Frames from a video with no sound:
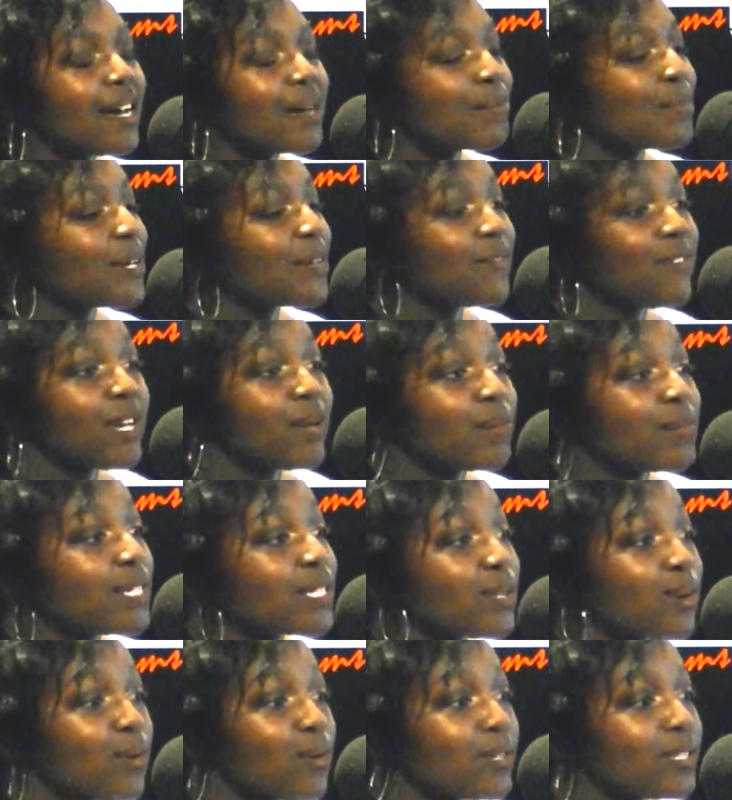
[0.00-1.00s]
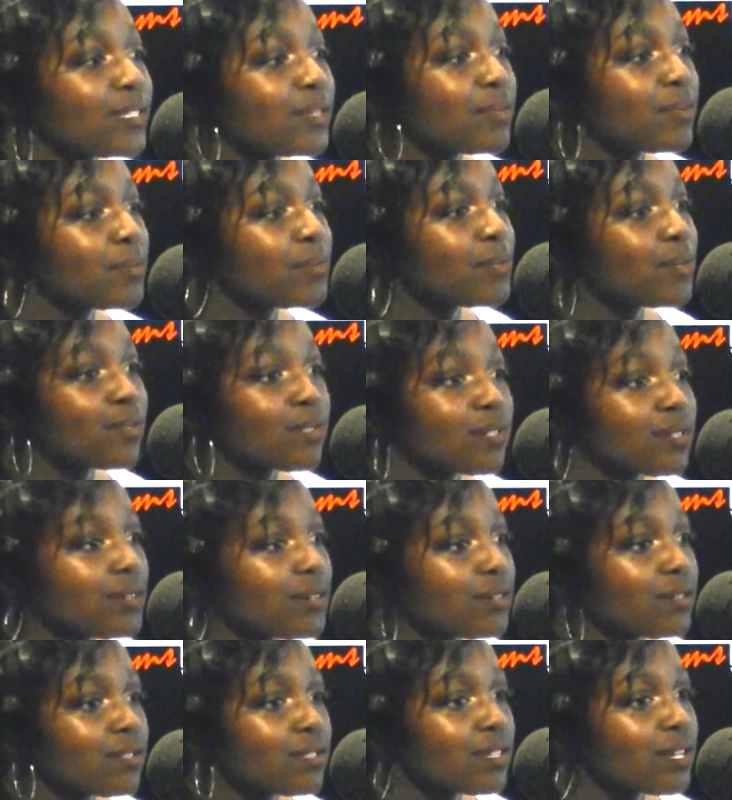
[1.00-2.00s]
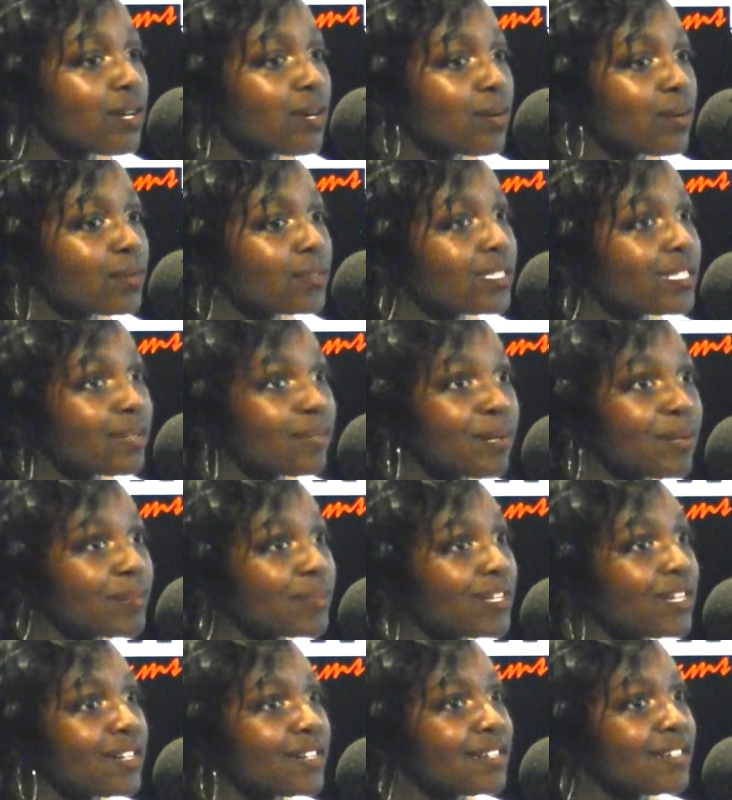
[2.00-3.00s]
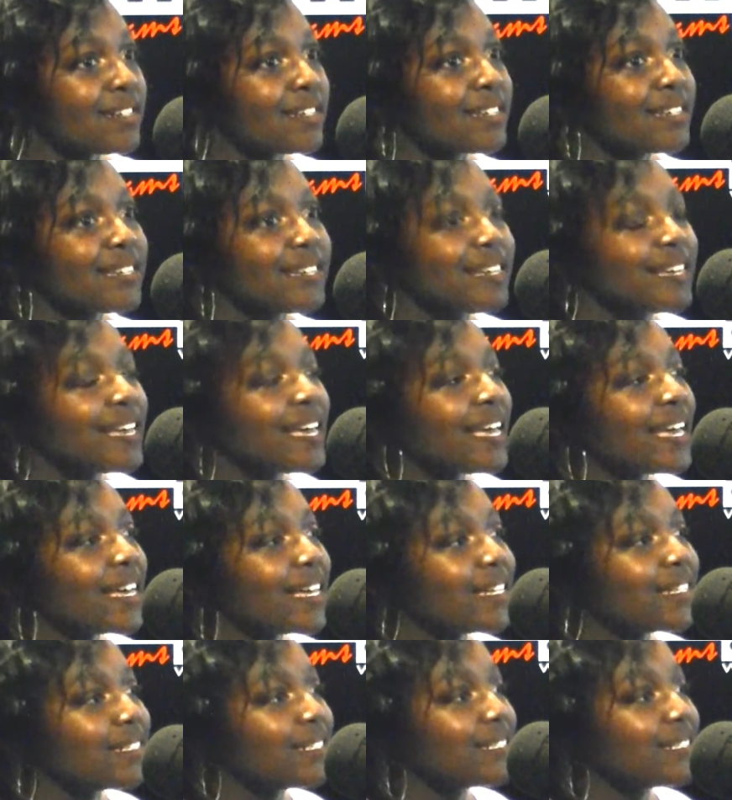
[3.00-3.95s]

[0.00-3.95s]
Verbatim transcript: My family's always been musical, so it's in my blood. It and,